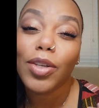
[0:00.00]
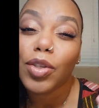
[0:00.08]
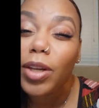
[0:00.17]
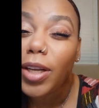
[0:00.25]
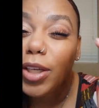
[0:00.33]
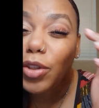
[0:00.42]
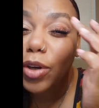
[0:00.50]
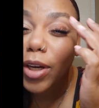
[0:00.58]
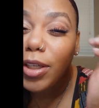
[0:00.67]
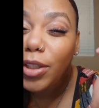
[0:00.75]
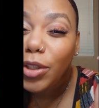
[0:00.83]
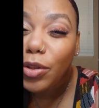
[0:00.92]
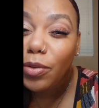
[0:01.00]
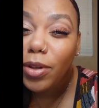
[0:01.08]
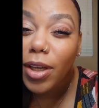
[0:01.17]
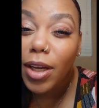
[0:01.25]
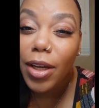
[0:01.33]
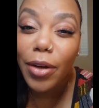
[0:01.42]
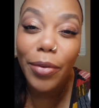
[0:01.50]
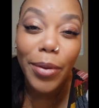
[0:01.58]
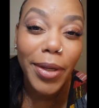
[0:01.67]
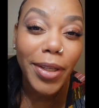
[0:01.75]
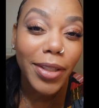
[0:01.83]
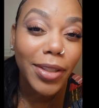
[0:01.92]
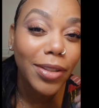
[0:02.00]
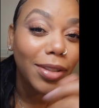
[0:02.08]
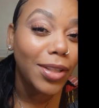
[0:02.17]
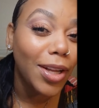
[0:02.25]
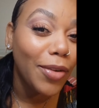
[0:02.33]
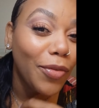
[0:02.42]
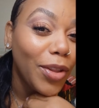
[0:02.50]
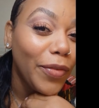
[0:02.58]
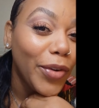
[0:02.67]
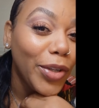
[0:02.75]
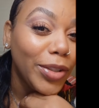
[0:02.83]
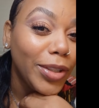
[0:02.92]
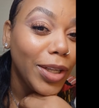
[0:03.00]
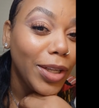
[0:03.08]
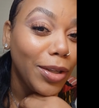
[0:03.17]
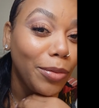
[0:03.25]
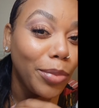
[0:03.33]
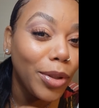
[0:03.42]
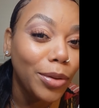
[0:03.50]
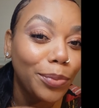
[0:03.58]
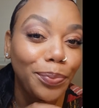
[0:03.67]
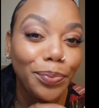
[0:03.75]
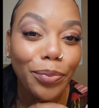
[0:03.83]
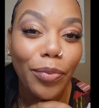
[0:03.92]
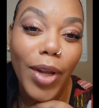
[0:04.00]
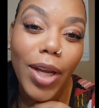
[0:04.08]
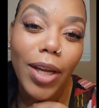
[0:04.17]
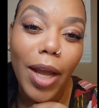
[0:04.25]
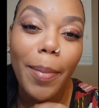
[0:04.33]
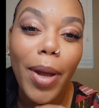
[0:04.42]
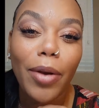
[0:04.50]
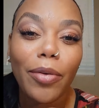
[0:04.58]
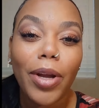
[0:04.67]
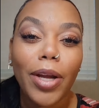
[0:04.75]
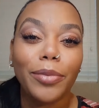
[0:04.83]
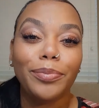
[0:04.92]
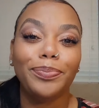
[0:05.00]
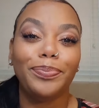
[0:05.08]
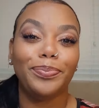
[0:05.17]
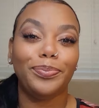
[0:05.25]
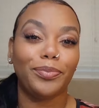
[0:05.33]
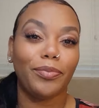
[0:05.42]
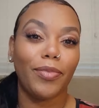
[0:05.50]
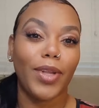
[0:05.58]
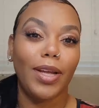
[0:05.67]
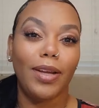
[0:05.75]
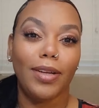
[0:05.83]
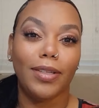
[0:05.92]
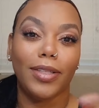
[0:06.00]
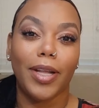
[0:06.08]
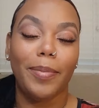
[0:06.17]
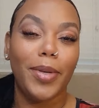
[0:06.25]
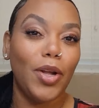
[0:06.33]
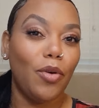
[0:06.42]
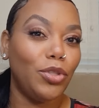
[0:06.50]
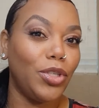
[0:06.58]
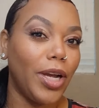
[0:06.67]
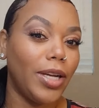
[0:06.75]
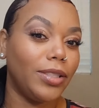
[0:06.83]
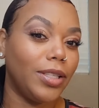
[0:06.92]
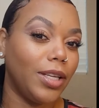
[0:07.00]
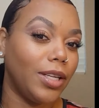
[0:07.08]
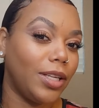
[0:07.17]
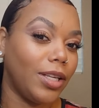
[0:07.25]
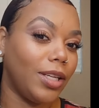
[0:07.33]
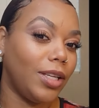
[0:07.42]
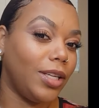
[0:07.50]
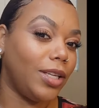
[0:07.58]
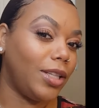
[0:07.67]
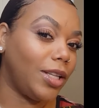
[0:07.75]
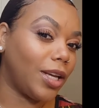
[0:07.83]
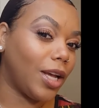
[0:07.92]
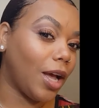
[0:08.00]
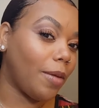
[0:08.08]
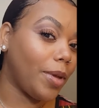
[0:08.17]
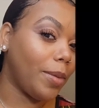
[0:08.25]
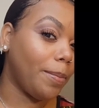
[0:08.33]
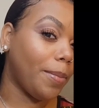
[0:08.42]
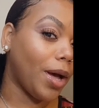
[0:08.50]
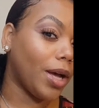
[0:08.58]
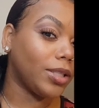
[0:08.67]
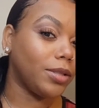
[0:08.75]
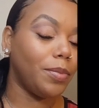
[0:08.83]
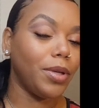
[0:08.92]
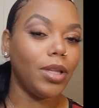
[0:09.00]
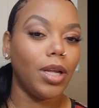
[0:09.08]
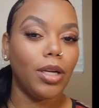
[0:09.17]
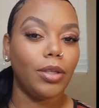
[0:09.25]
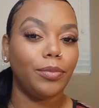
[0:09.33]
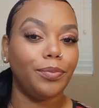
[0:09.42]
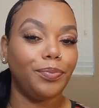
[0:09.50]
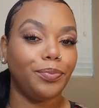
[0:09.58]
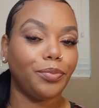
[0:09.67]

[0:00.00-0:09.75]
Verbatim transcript: So I did try to do a cut crease like for the first time, but it came out okay. Let me know what you guys think in the comment box below.